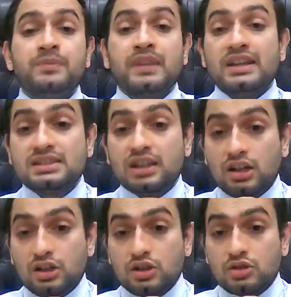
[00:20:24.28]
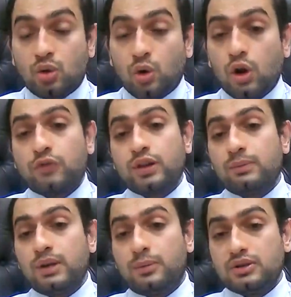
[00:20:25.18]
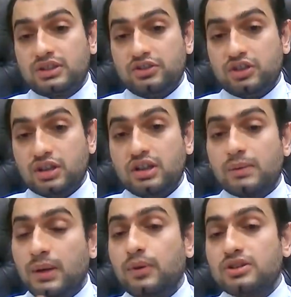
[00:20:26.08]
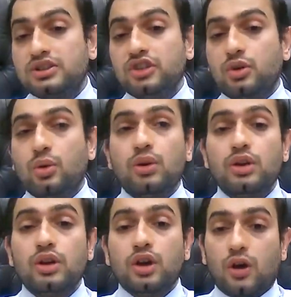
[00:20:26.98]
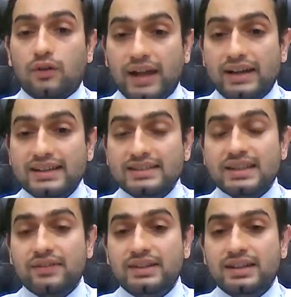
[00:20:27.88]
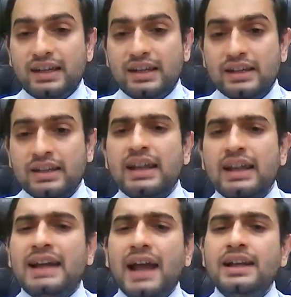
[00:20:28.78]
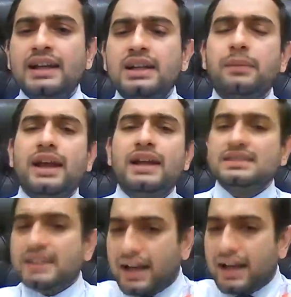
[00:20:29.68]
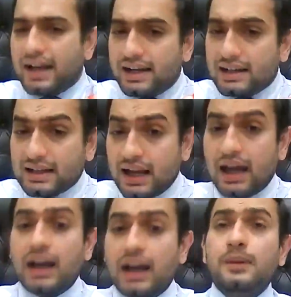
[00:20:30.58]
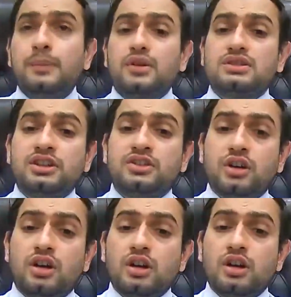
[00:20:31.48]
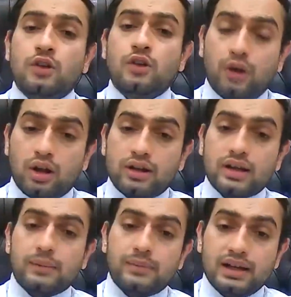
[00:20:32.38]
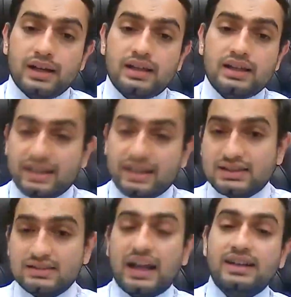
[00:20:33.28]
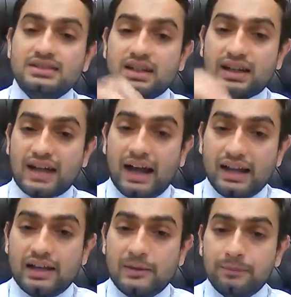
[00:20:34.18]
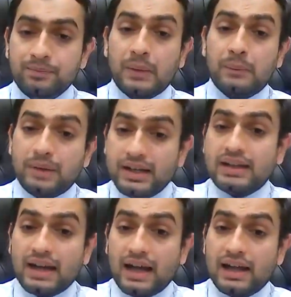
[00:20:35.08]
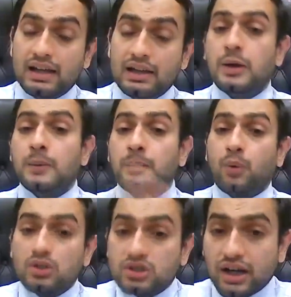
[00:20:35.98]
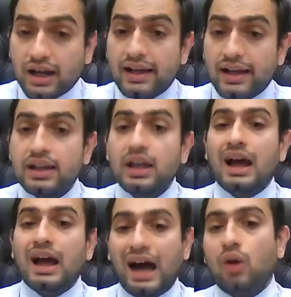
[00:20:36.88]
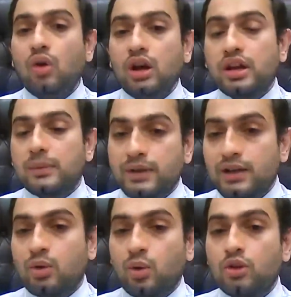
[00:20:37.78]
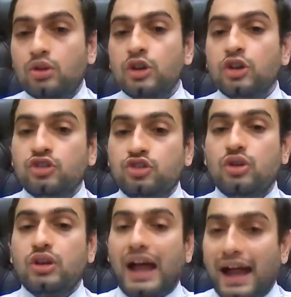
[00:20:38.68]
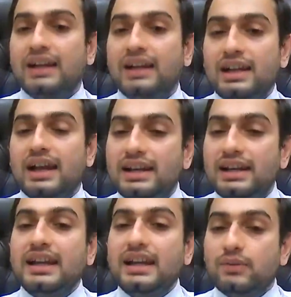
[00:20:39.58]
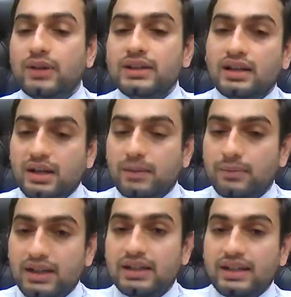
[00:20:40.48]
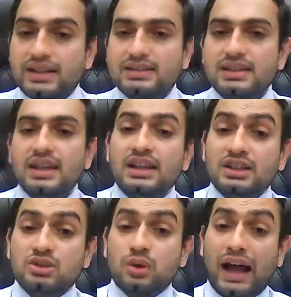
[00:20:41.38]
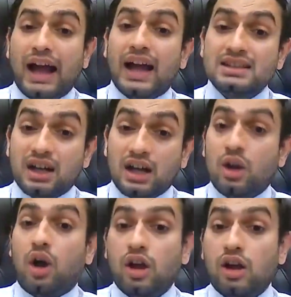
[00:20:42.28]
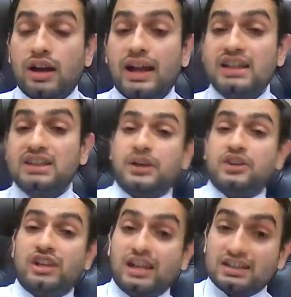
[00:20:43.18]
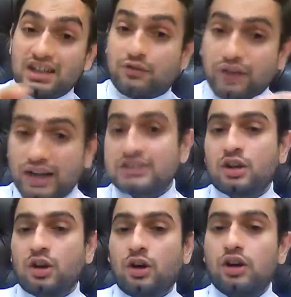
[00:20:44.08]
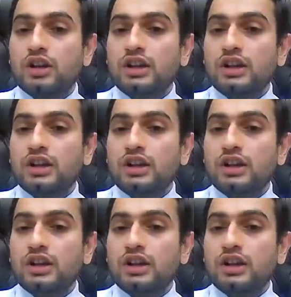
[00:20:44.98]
is the Code of Criminal Procedure, the Criminal Procedure Code of 1973. That determines the entire procedure for a criminal case. That is the trial, pre-trial, post-trial, how a criminal court should handle and deal with a criminal case. So as a lawyer, especially as a defense lawyer,